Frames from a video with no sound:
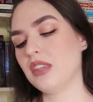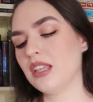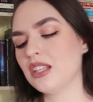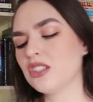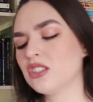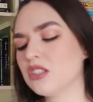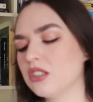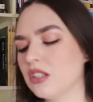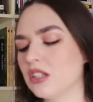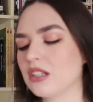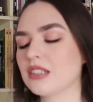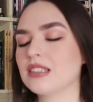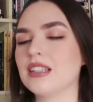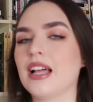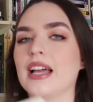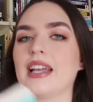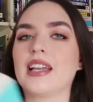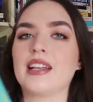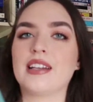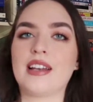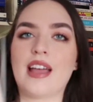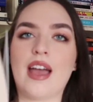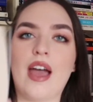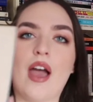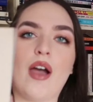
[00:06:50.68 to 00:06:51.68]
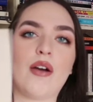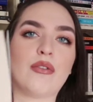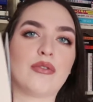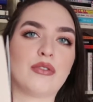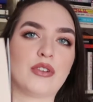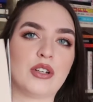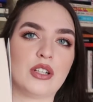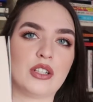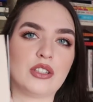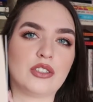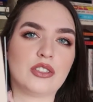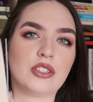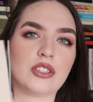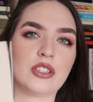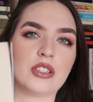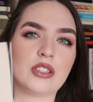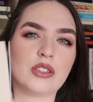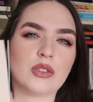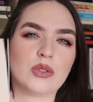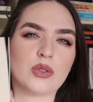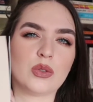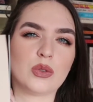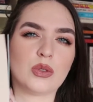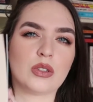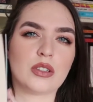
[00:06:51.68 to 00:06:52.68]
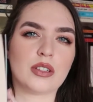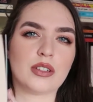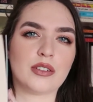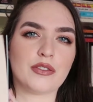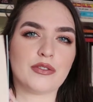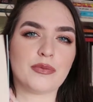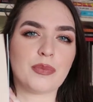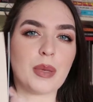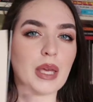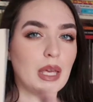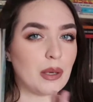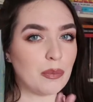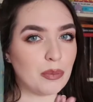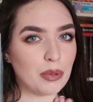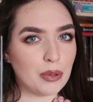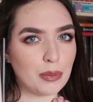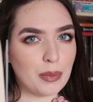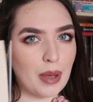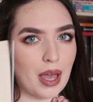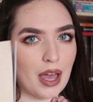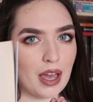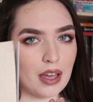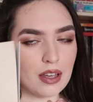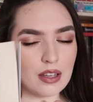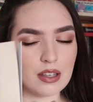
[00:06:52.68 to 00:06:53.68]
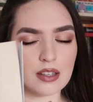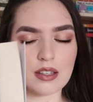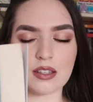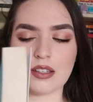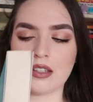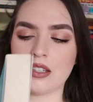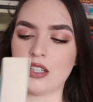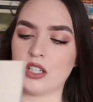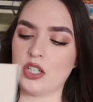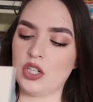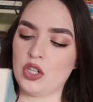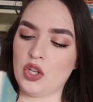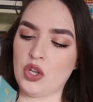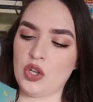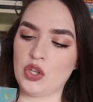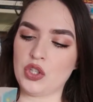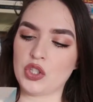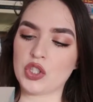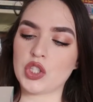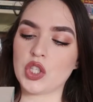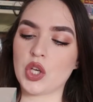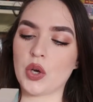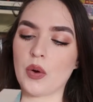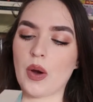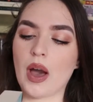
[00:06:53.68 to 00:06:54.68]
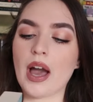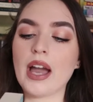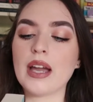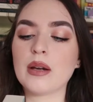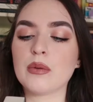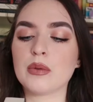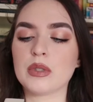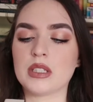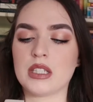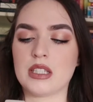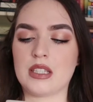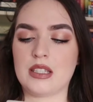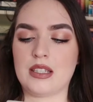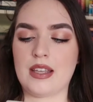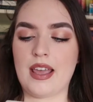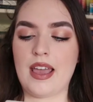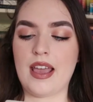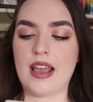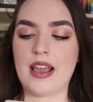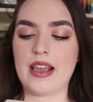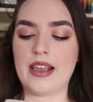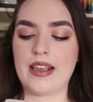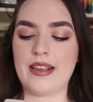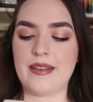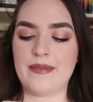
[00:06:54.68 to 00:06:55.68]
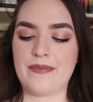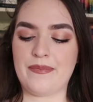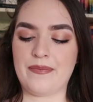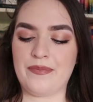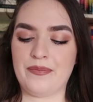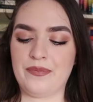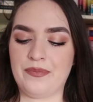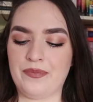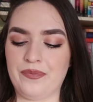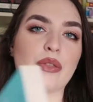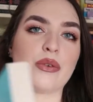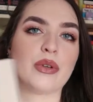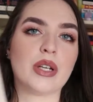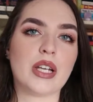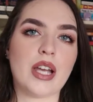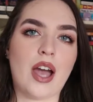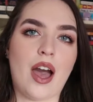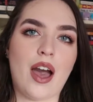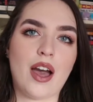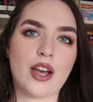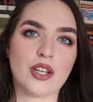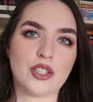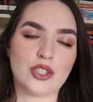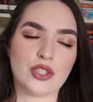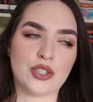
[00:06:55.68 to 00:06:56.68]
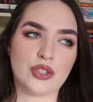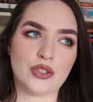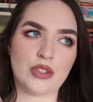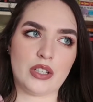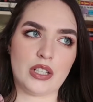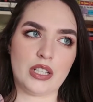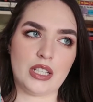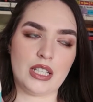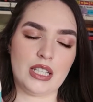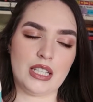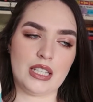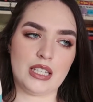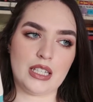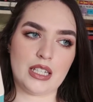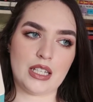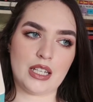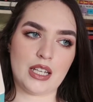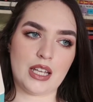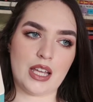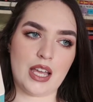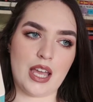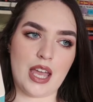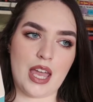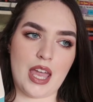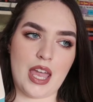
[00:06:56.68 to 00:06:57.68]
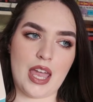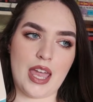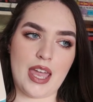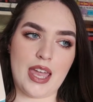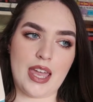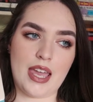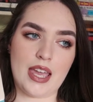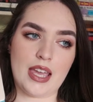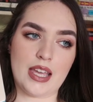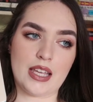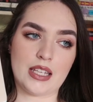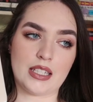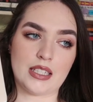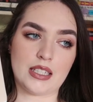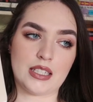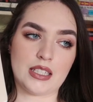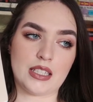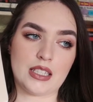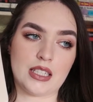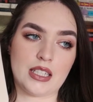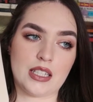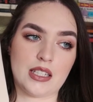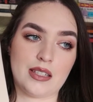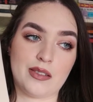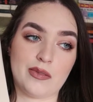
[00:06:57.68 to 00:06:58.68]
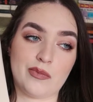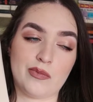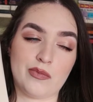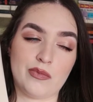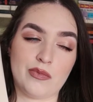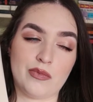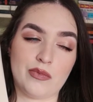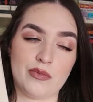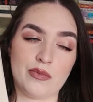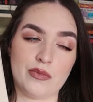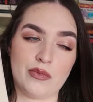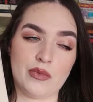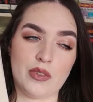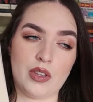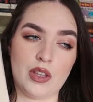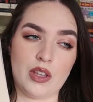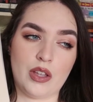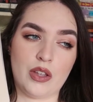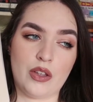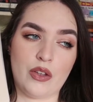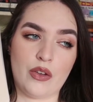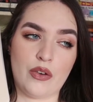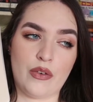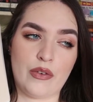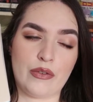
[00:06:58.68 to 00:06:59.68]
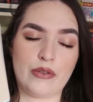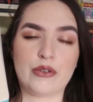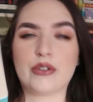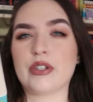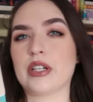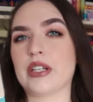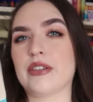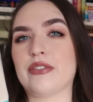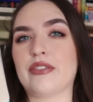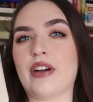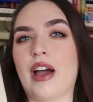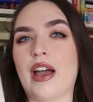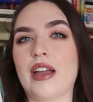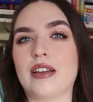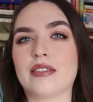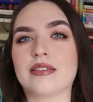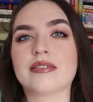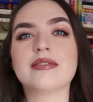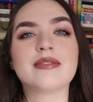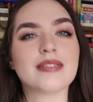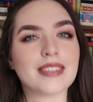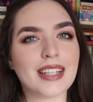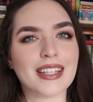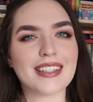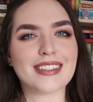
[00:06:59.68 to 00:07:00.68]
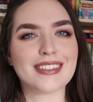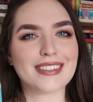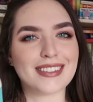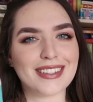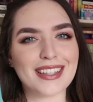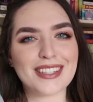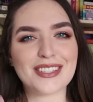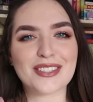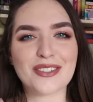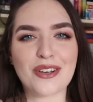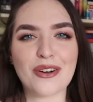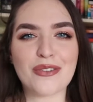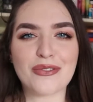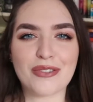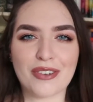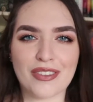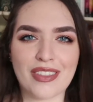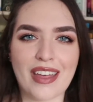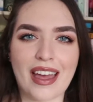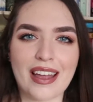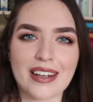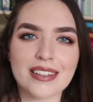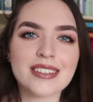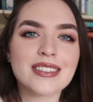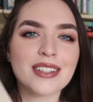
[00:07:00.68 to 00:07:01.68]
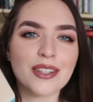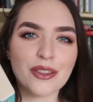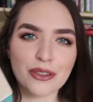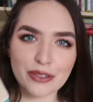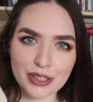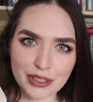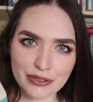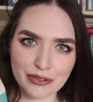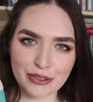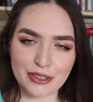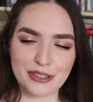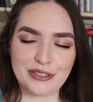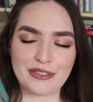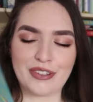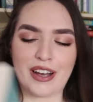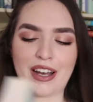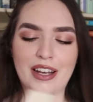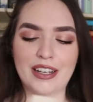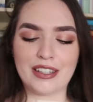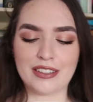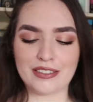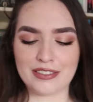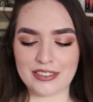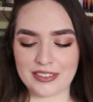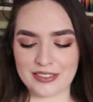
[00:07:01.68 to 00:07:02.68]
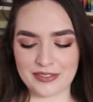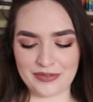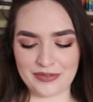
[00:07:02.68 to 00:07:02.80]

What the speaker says: this looks like an average sort of paperback. So I would say 345. Let's go for that. 345.